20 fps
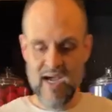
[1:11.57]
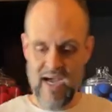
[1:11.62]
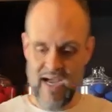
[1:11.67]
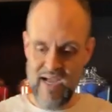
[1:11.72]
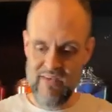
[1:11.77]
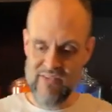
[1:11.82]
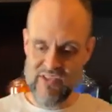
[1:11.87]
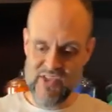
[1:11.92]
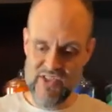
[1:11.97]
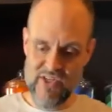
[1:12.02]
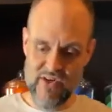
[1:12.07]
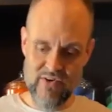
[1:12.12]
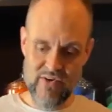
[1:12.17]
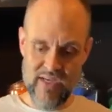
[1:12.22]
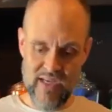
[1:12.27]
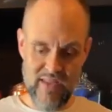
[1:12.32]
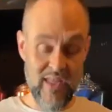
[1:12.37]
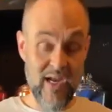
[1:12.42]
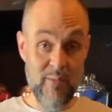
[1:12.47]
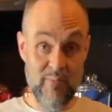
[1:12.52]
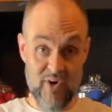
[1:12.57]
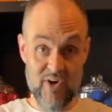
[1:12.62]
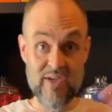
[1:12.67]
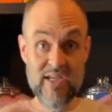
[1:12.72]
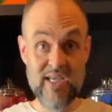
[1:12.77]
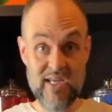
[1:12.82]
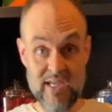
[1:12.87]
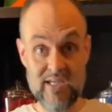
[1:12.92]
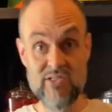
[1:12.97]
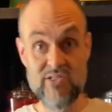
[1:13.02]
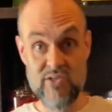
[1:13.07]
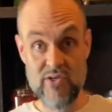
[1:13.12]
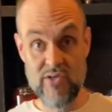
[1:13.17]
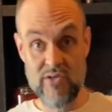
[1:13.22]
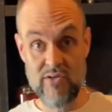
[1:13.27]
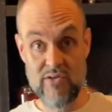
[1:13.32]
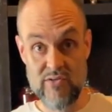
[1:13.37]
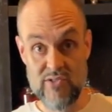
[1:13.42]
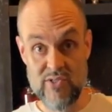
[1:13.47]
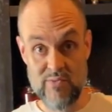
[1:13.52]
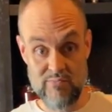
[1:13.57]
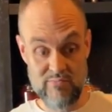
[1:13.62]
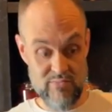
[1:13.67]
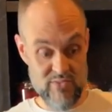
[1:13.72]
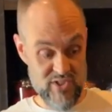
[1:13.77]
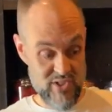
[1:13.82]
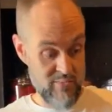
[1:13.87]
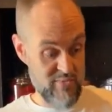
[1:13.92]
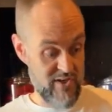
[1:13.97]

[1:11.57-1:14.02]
I have a series, and then I'm gonna get into some